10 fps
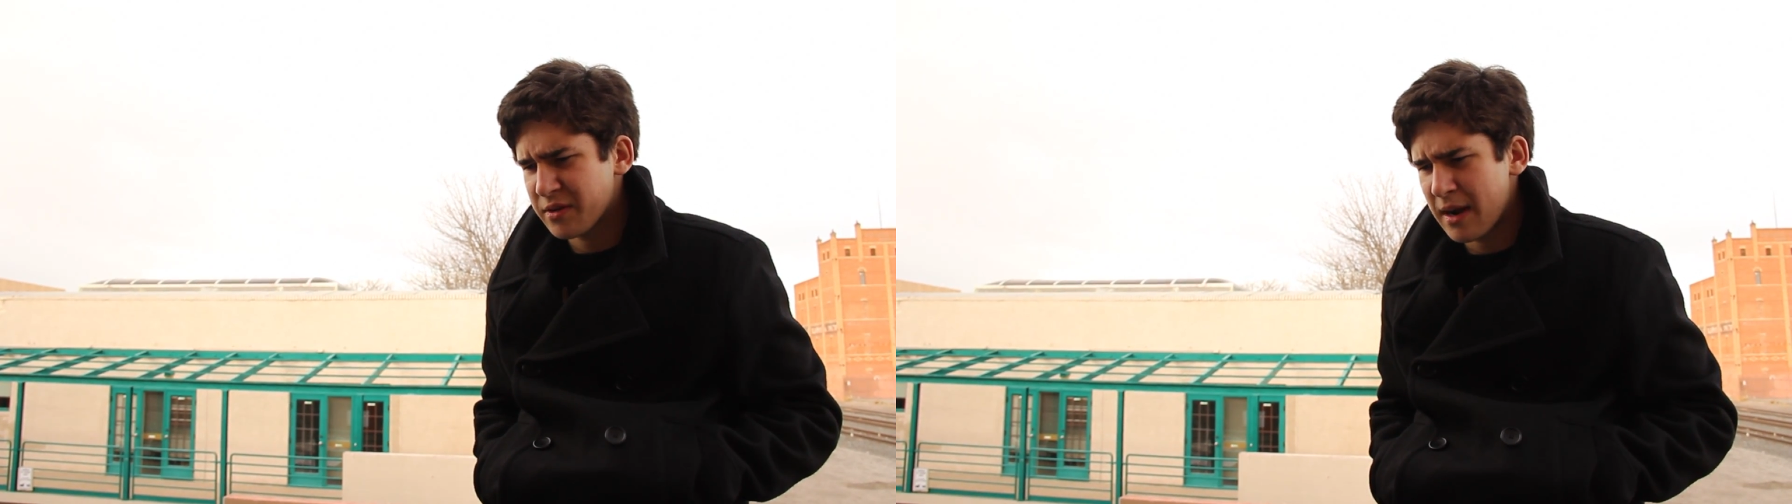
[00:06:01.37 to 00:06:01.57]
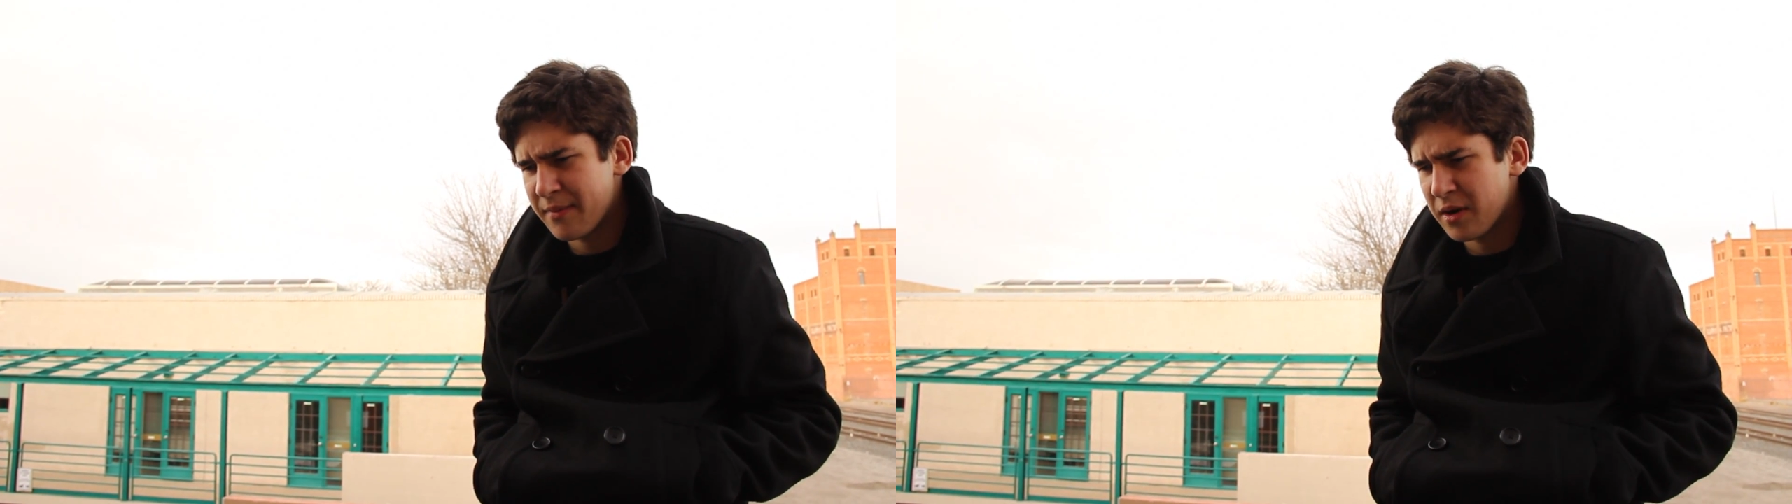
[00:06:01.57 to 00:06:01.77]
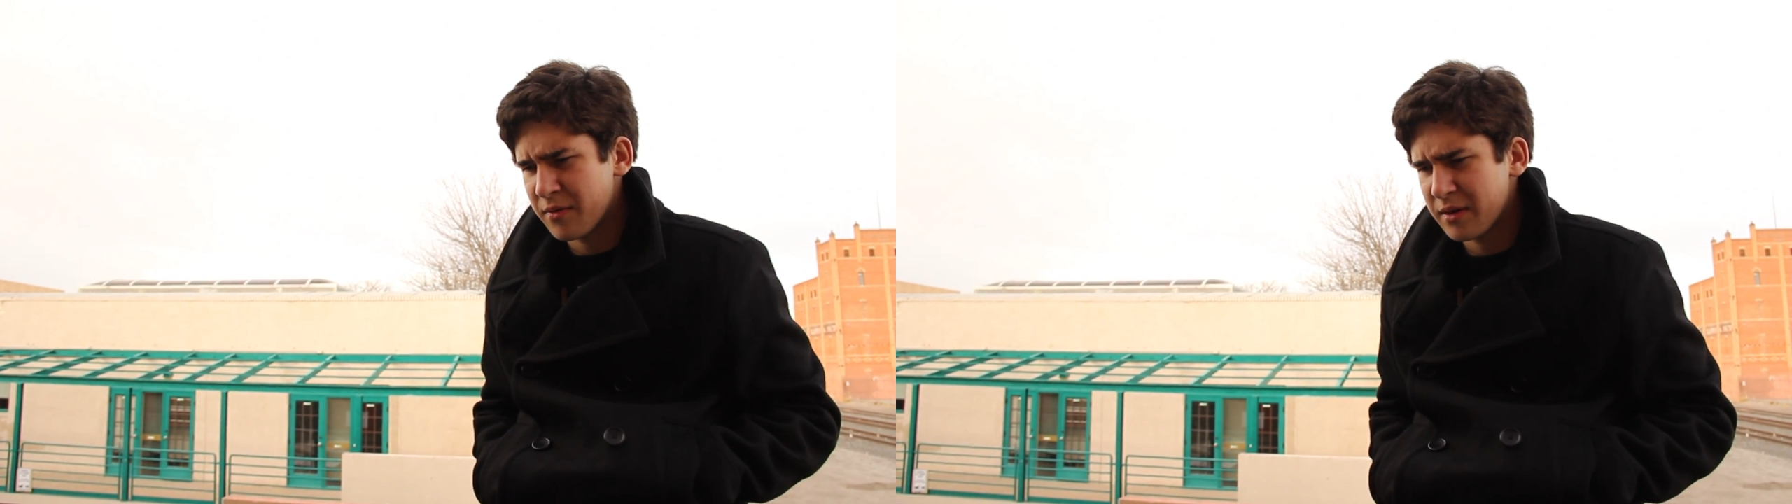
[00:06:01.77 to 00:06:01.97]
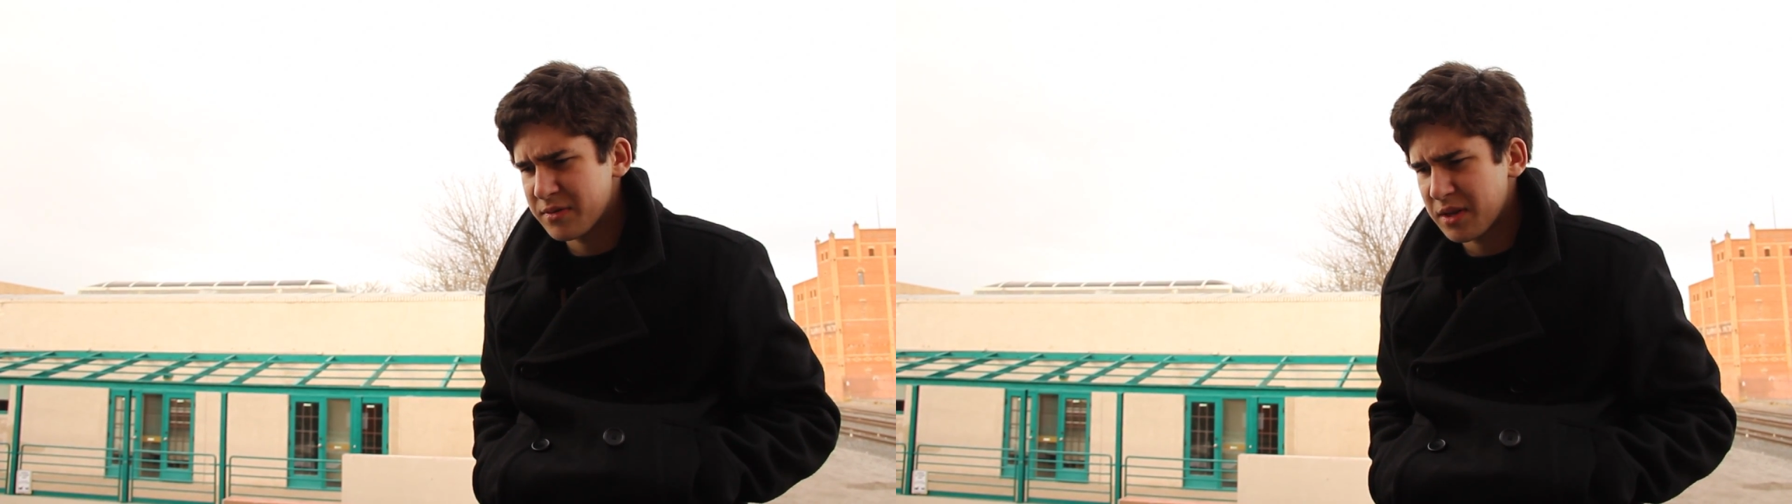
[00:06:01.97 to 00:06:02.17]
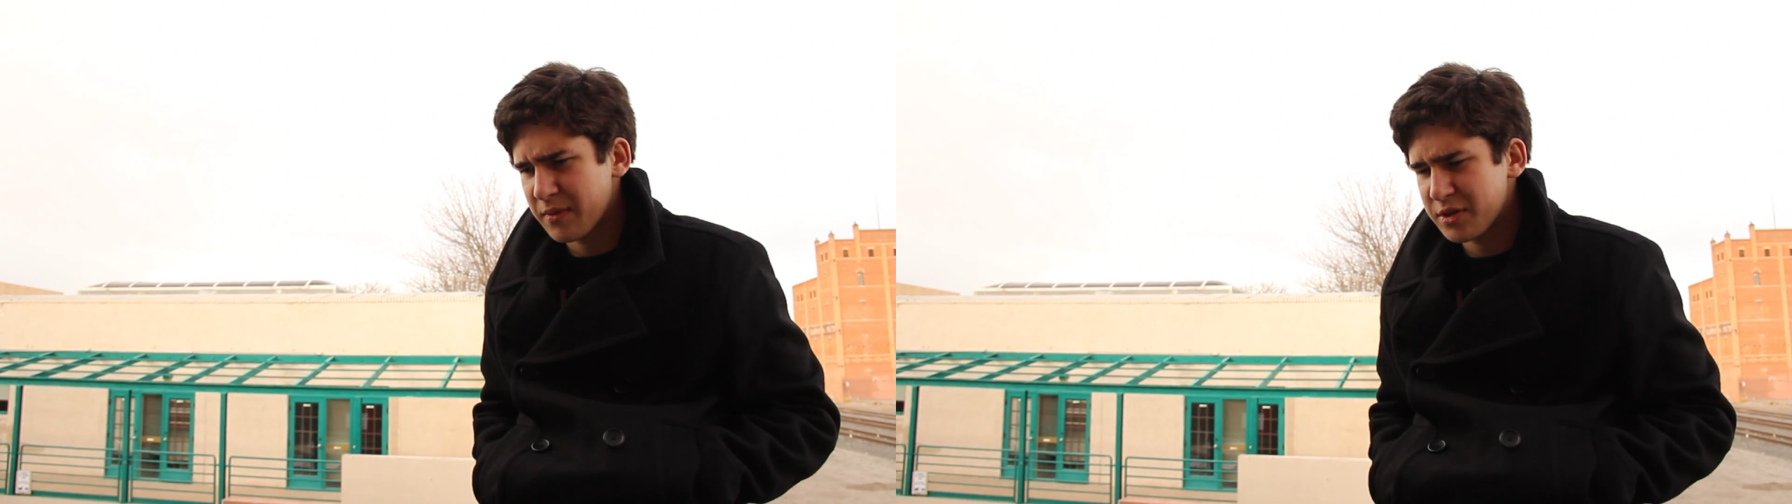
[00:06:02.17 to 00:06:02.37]
grandma?" Or he
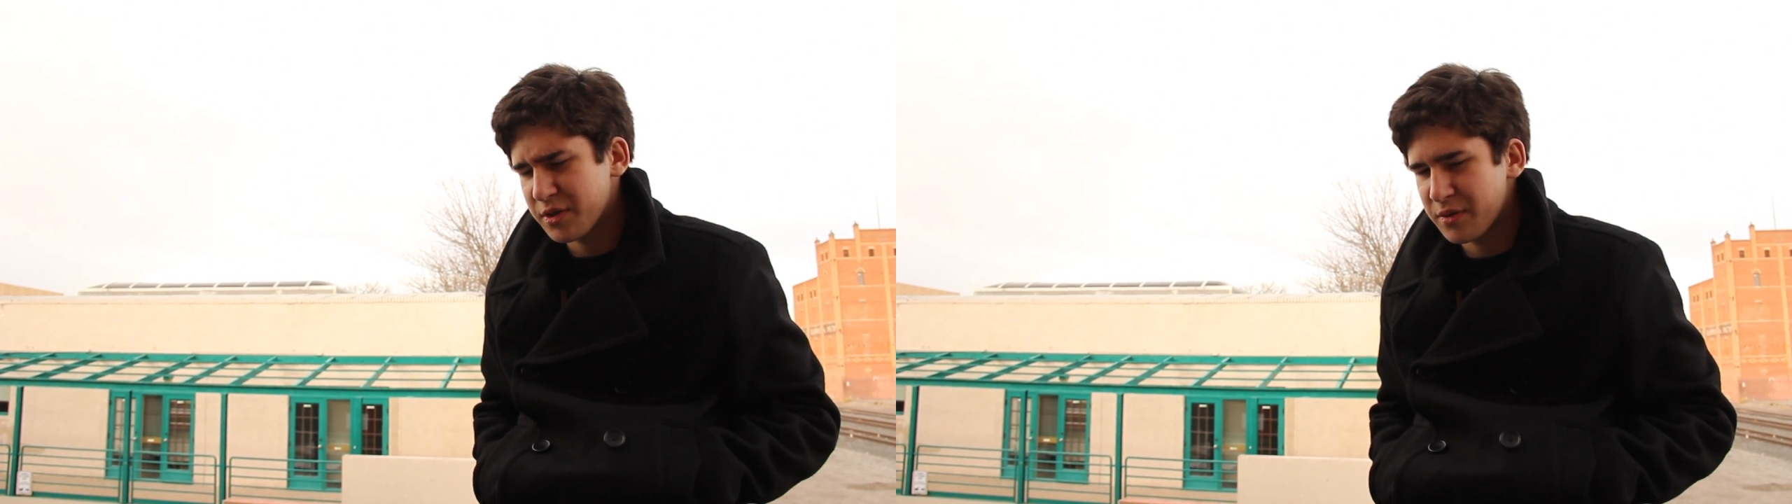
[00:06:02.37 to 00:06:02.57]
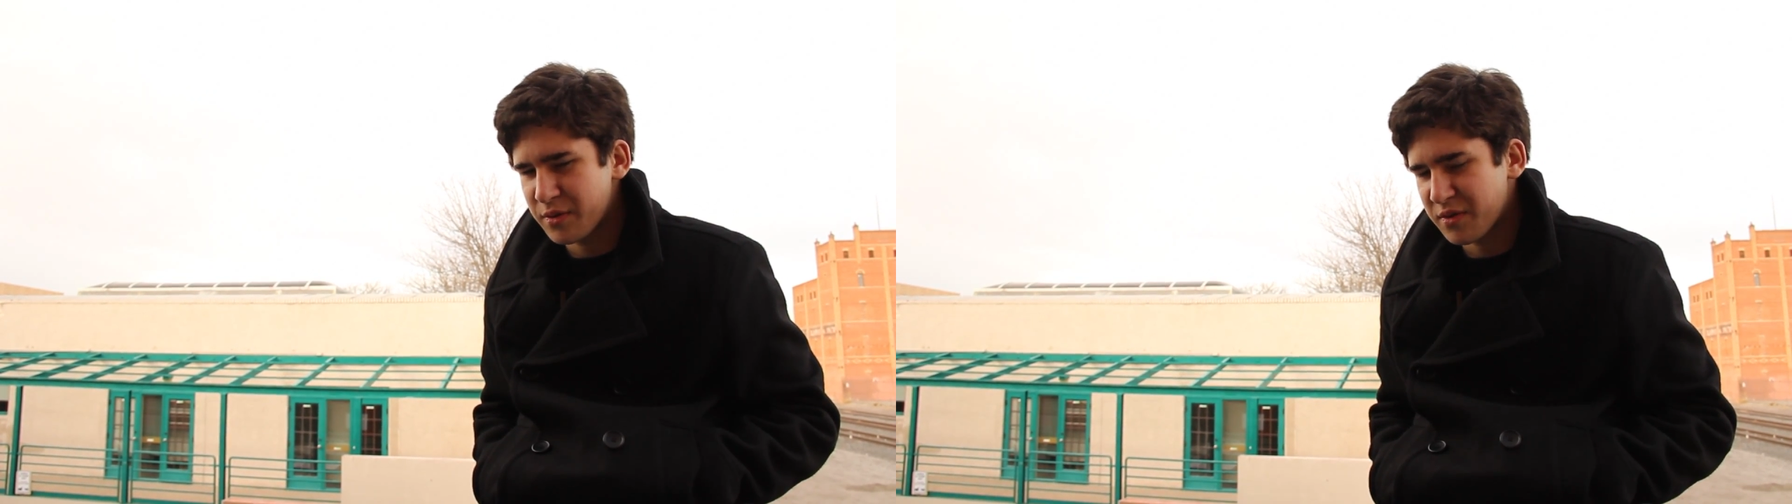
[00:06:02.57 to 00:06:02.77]
was like, "Why don't you run to